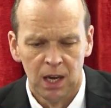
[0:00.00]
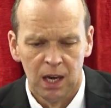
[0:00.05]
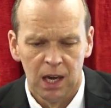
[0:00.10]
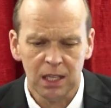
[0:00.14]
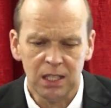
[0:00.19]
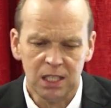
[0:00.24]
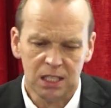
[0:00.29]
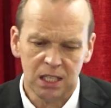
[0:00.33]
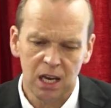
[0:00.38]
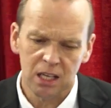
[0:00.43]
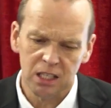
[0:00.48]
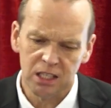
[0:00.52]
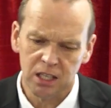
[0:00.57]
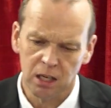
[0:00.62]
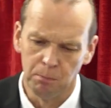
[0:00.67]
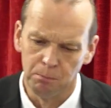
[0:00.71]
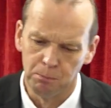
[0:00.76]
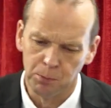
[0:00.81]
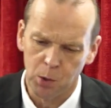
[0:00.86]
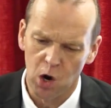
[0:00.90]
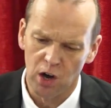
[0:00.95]
It says
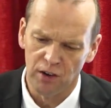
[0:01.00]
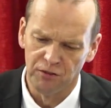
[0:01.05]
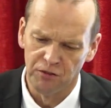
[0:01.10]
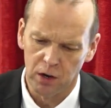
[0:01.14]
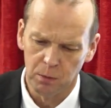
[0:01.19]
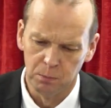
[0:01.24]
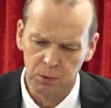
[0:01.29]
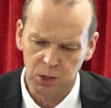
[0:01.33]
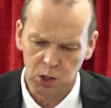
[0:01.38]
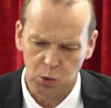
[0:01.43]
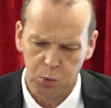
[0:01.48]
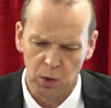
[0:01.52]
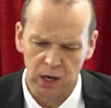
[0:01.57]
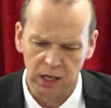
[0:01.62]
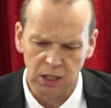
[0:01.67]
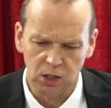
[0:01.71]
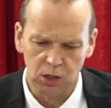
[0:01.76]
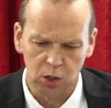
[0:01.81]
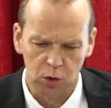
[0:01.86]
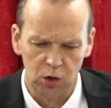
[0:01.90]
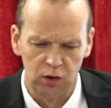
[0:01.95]
in Proverbs
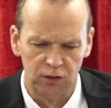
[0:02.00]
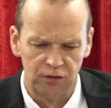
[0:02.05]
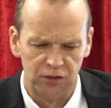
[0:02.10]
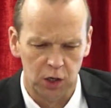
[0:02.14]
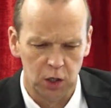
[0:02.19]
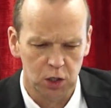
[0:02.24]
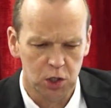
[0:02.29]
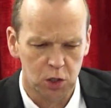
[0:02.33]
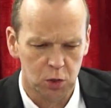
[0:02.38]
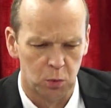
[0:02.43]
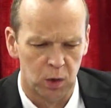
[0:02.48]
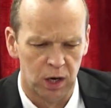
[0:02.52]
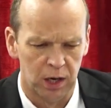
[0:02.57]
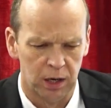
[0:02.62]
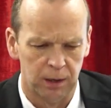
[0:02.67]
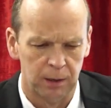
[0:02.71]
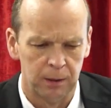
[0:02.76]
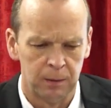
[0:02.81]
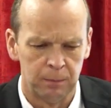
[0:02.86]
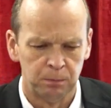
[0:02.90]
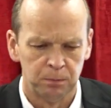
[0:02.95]
22, verse
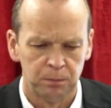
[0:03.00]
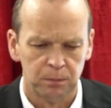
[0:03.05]
1